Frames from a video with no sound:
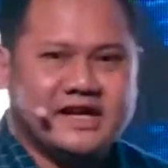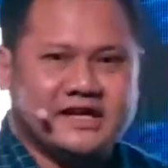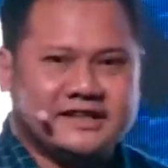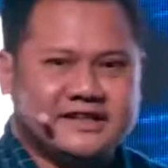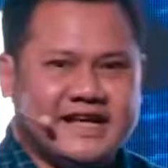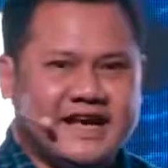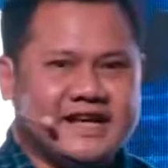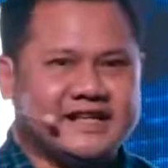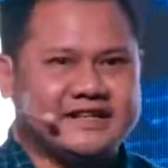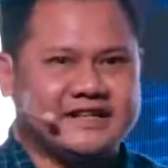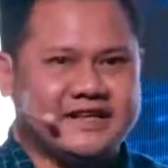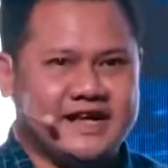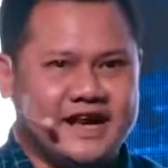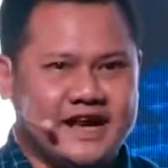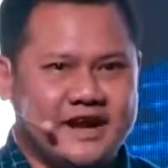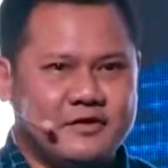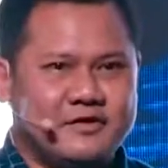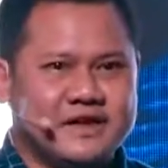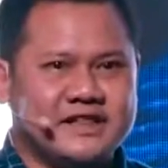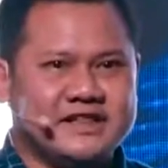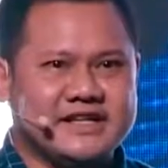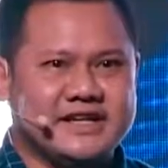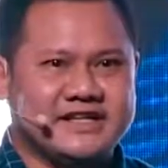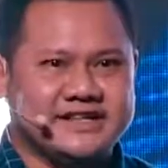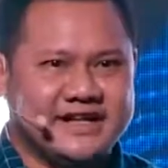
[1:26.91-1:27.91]
That
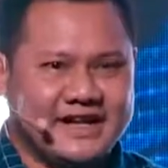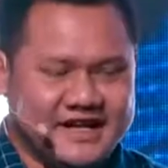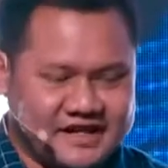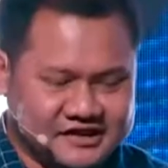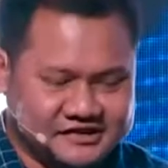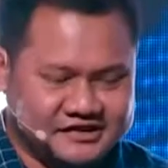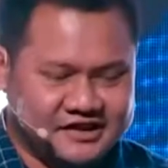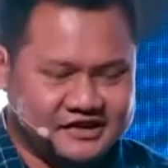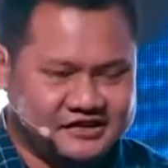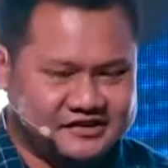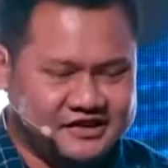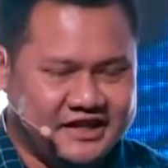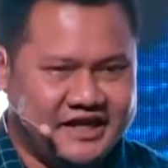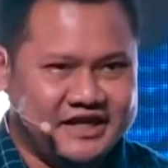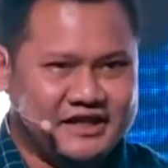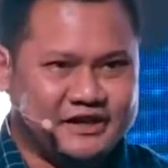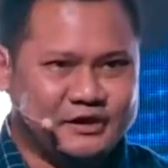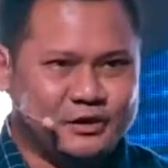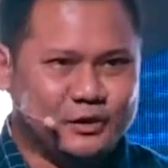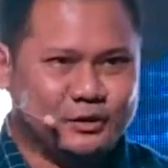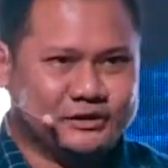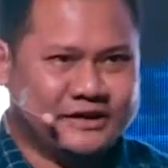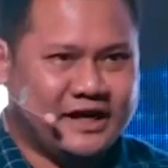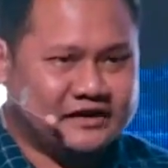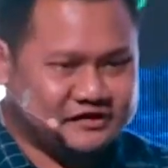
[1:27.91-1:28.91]
everything that exists in
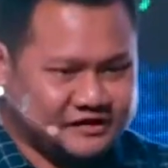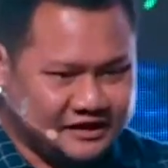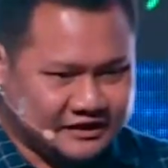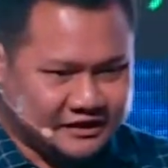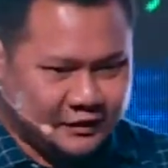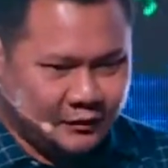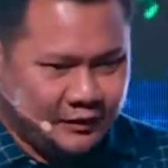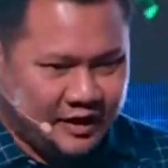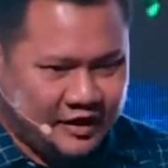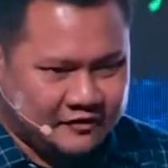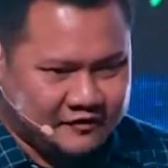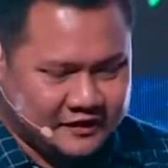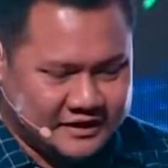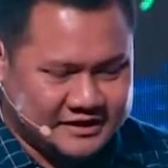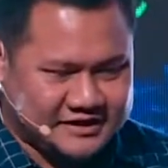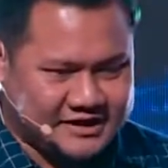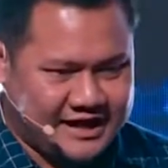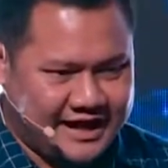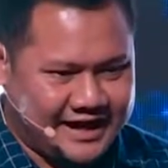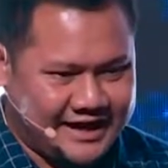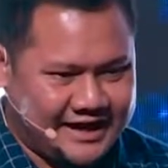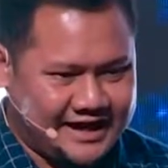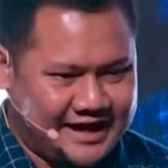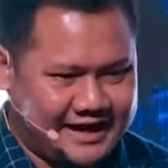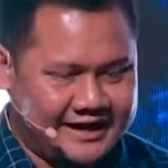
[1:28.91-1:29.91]
2012 in
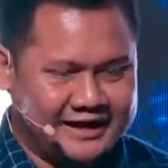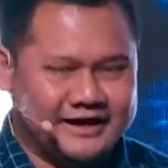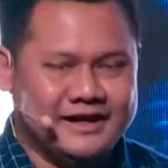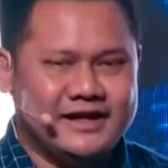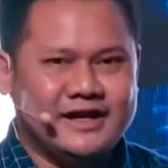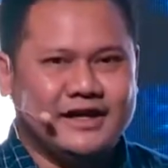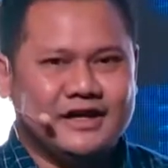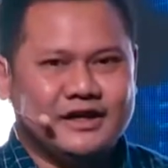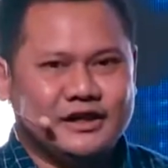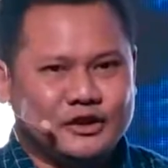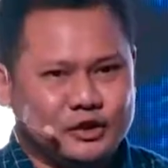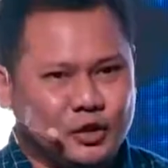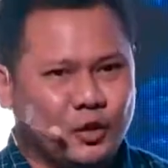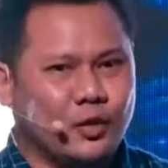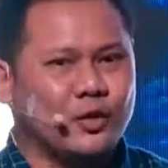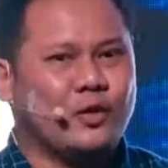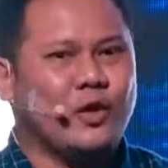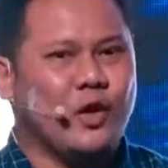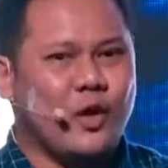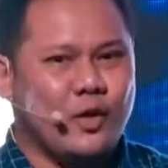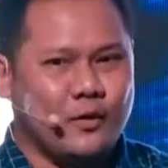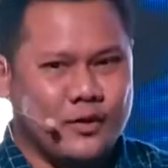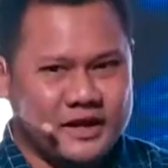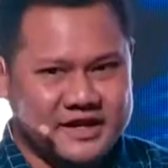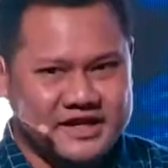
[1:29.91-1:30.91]
Thailand, two
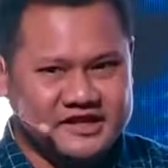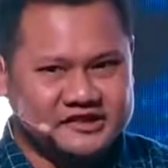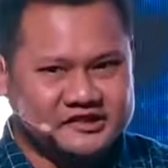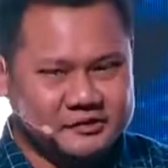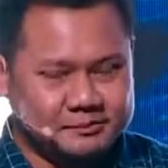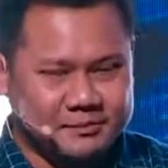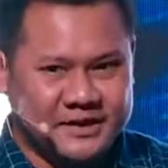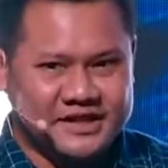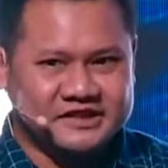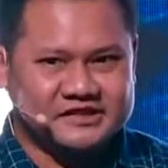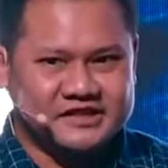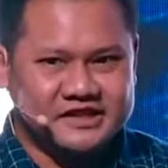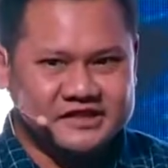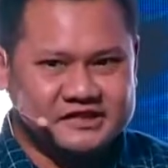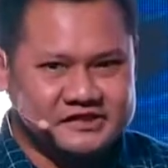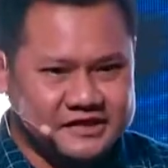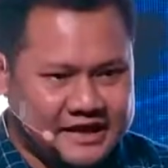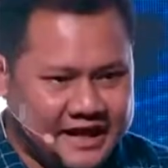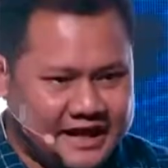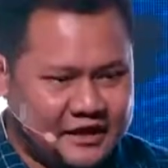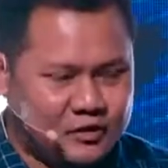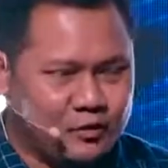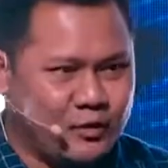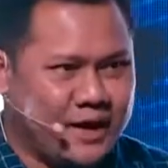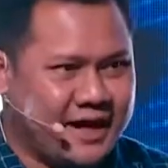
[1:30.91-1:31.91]
co-working spaces
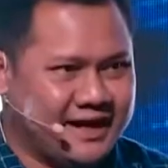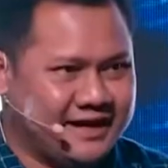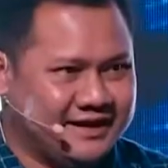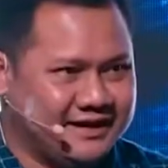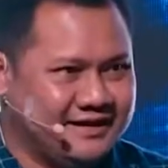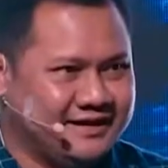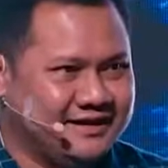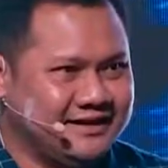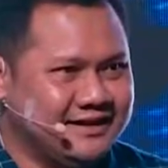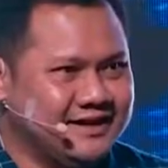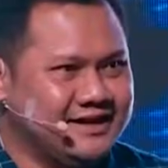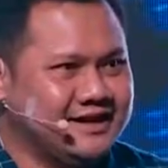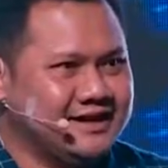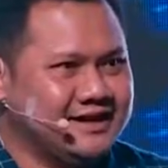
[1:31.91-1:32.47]
and one